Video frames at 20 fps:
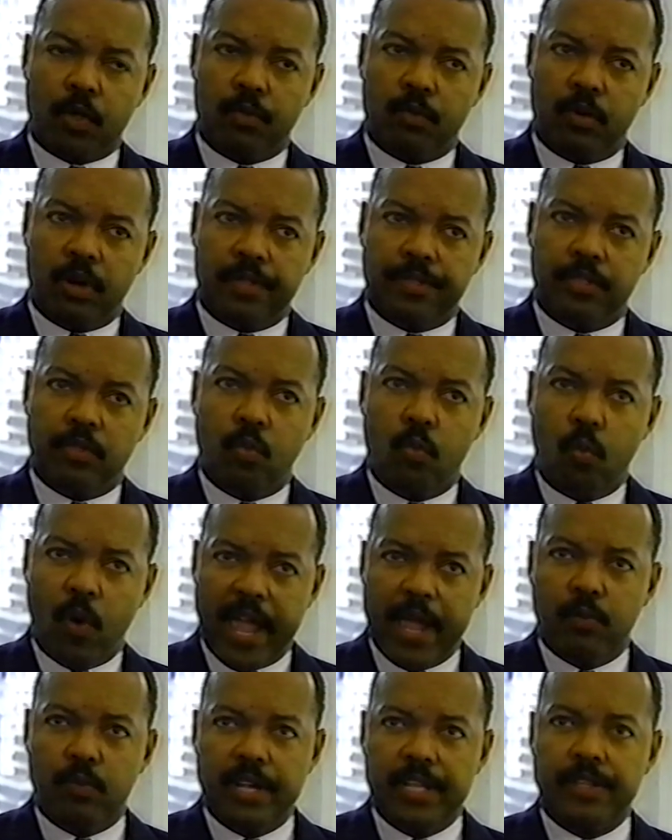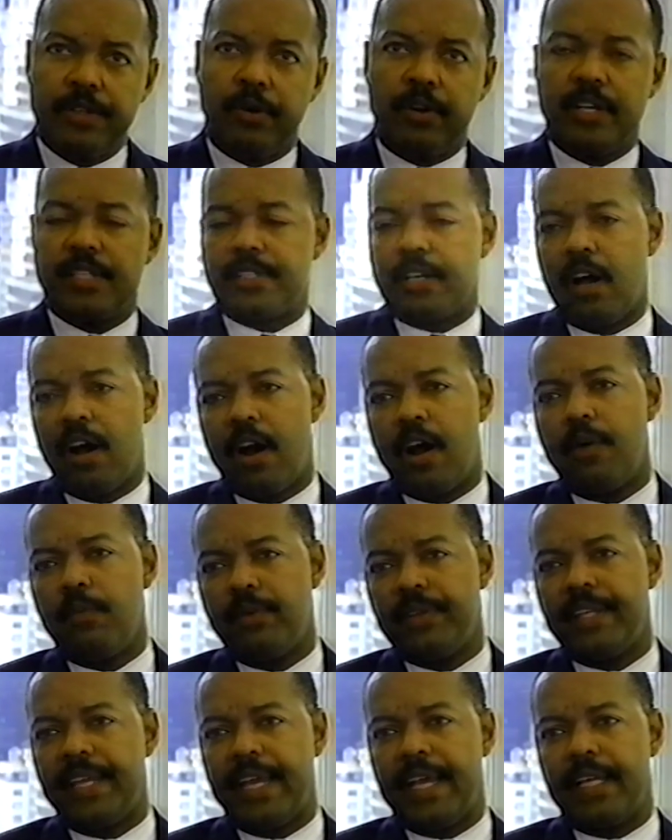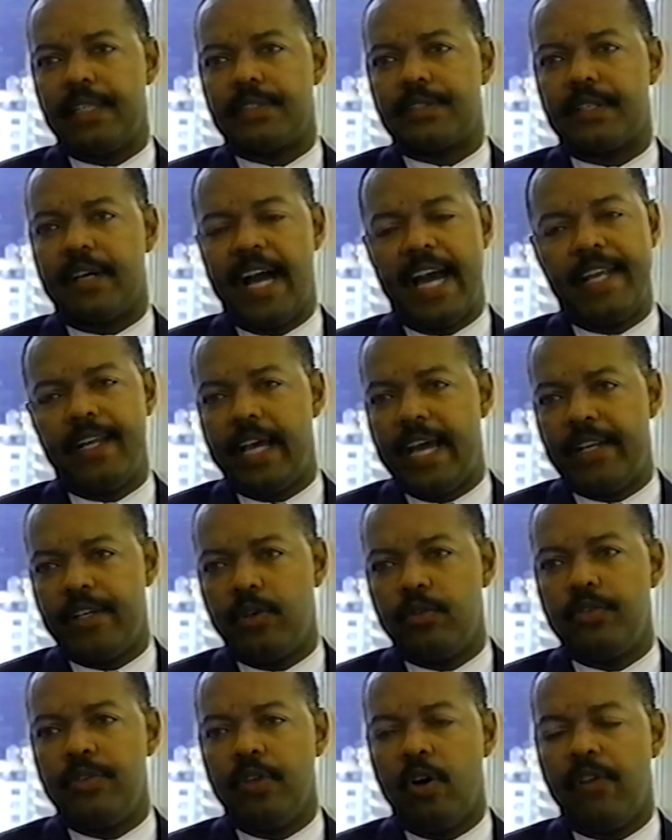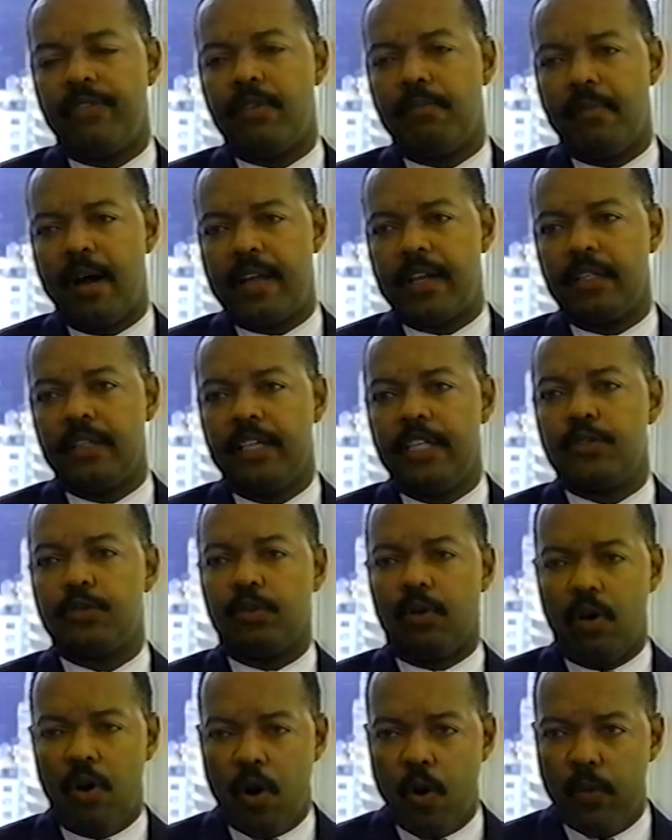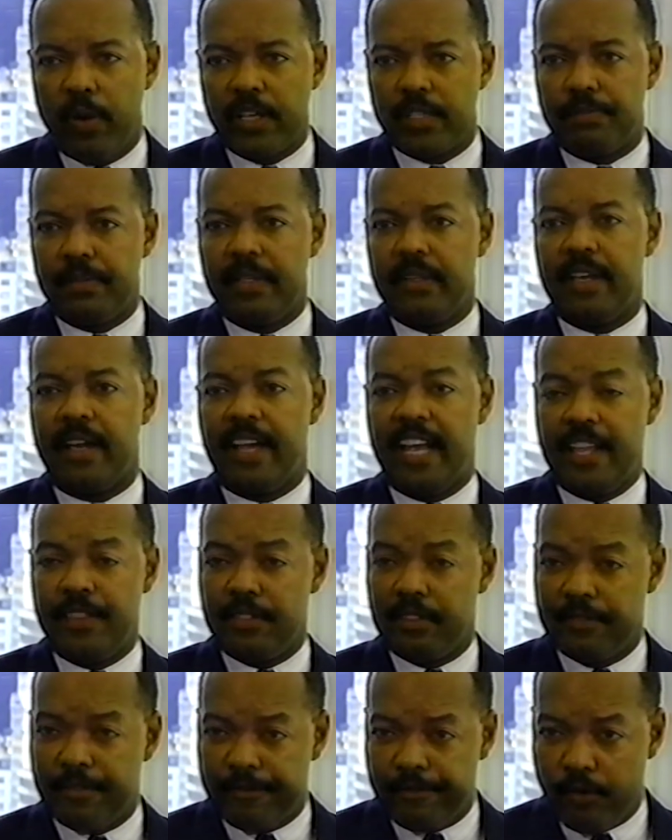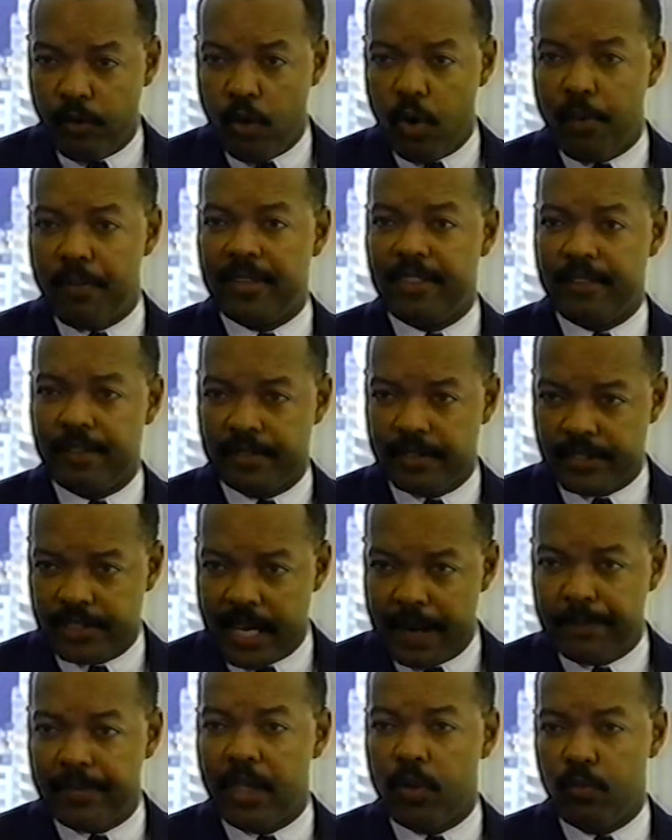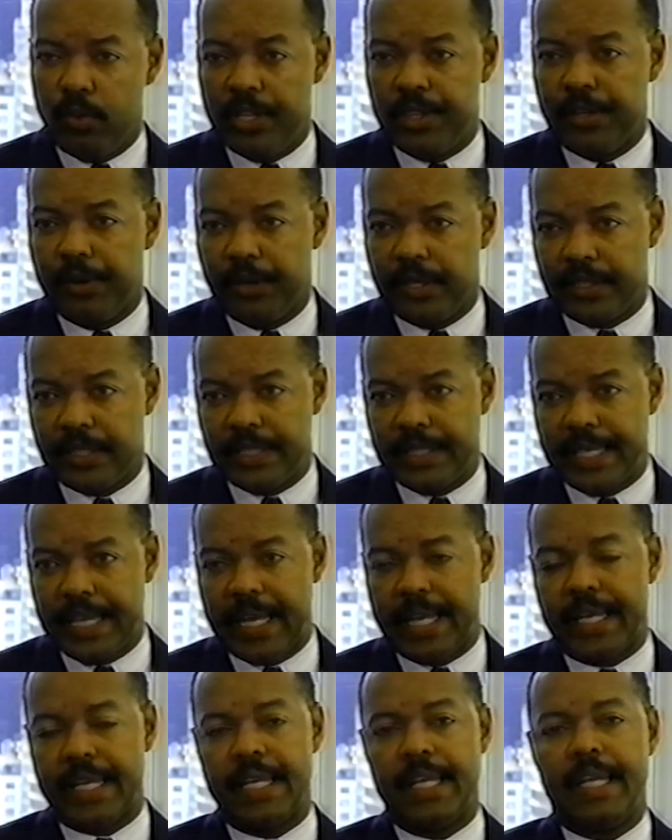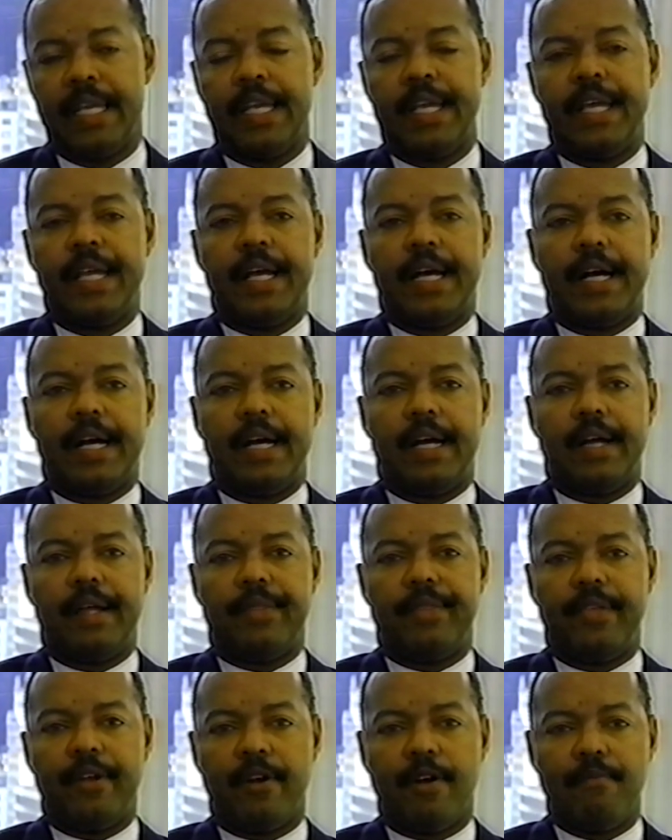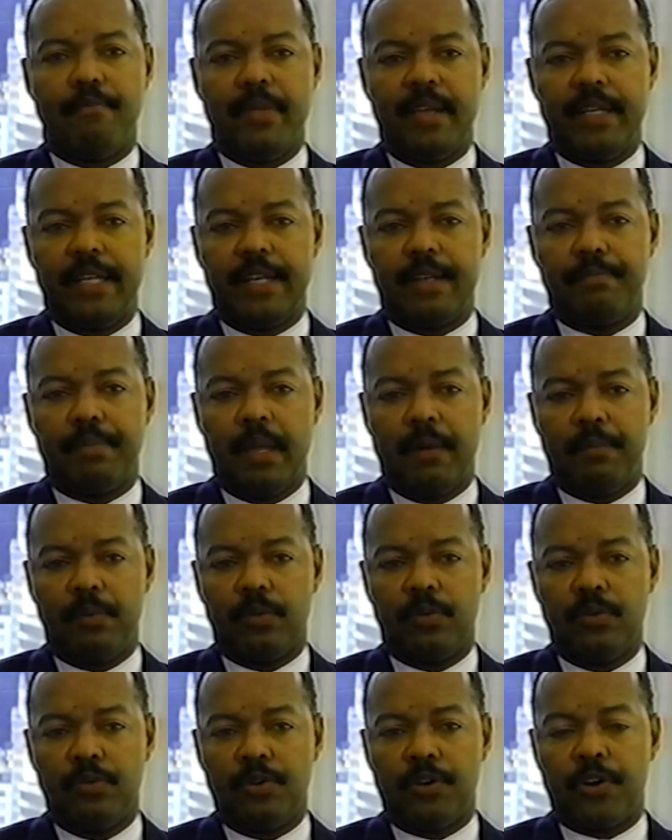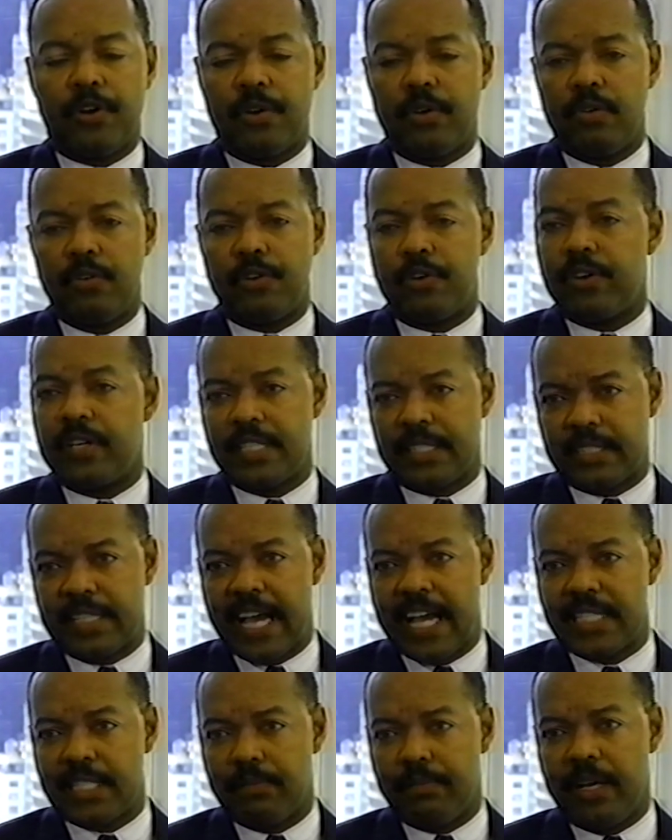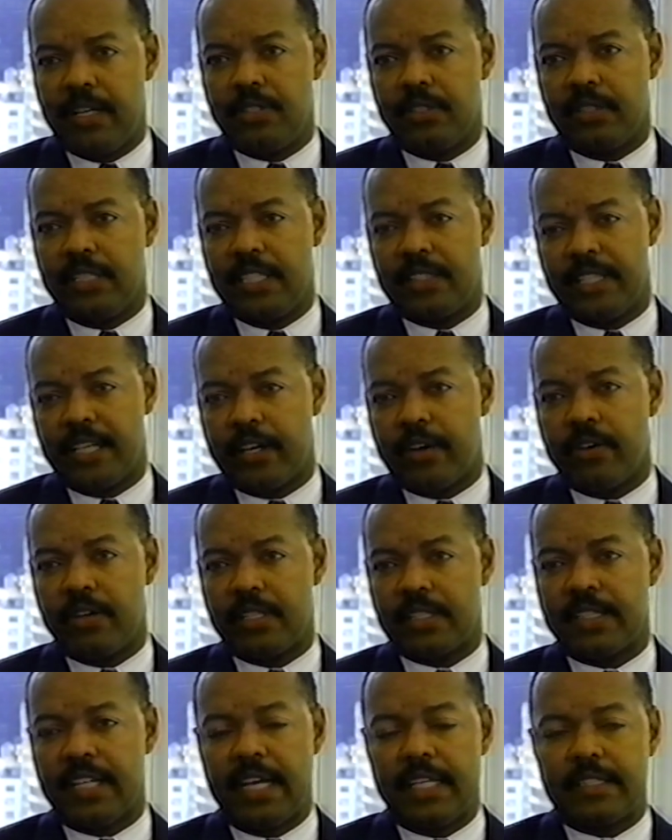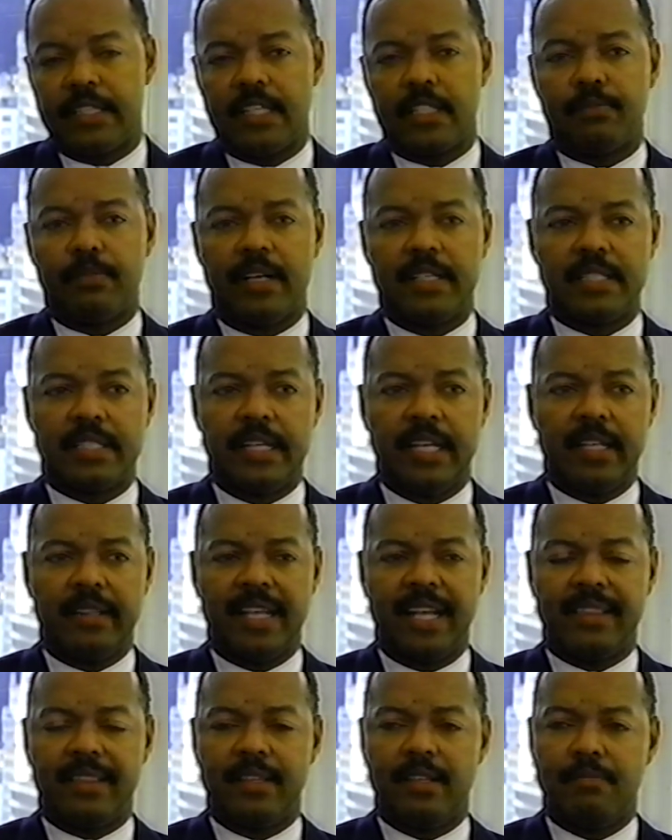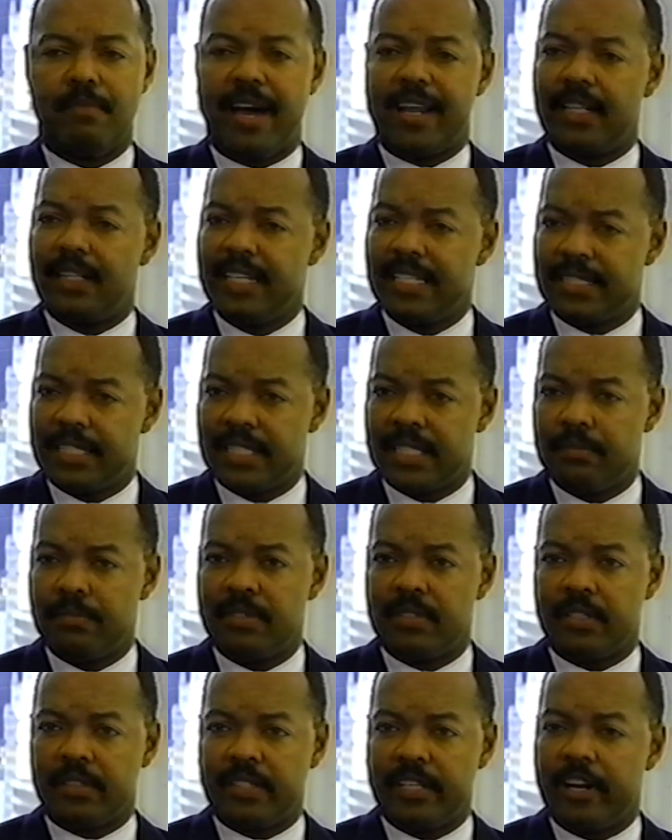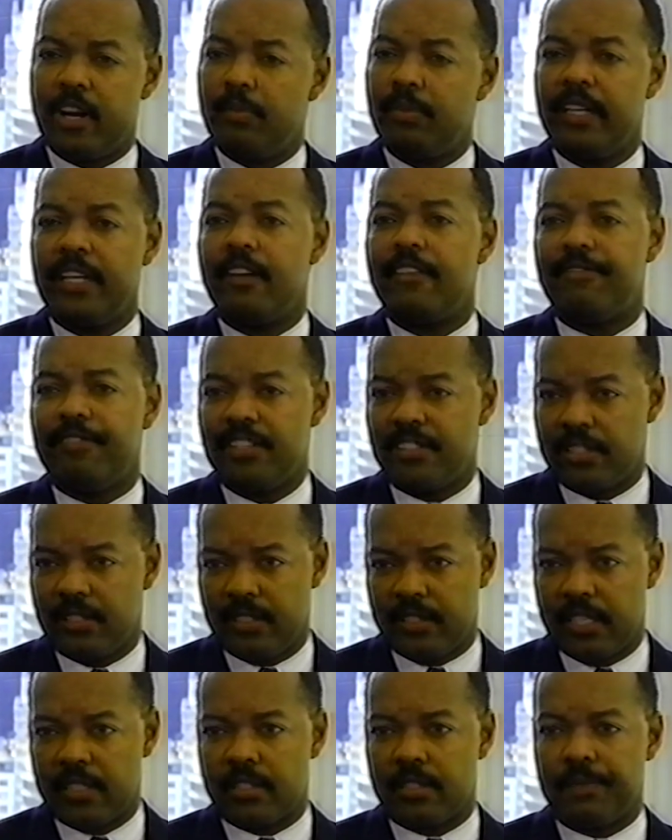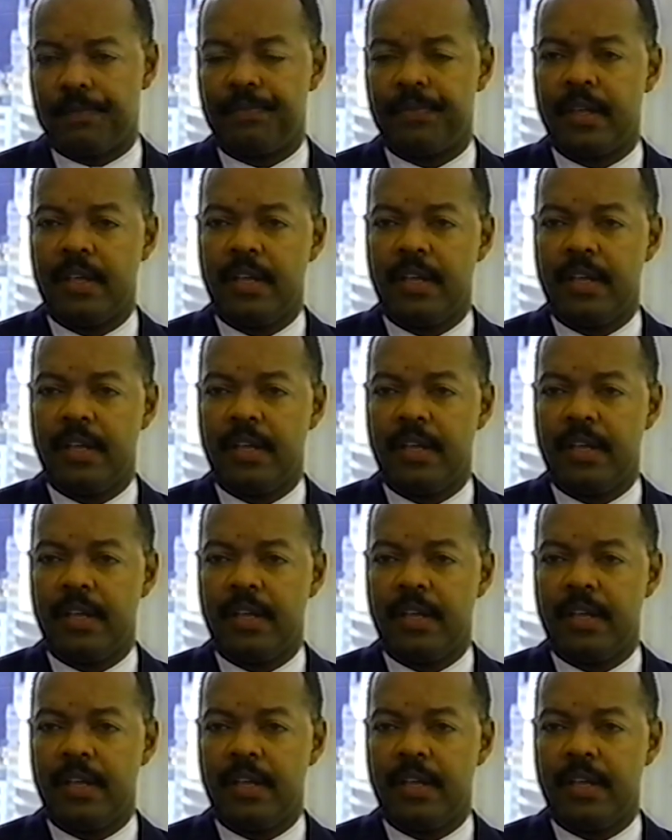Well, the way we know it is a hard one to answer. I don't know if the minor leagues will always be there in the form and the shape that we know it today. There are many people who criticize the major leagues, and they criticize us by saying that the minor league system is a terribly inefficient system,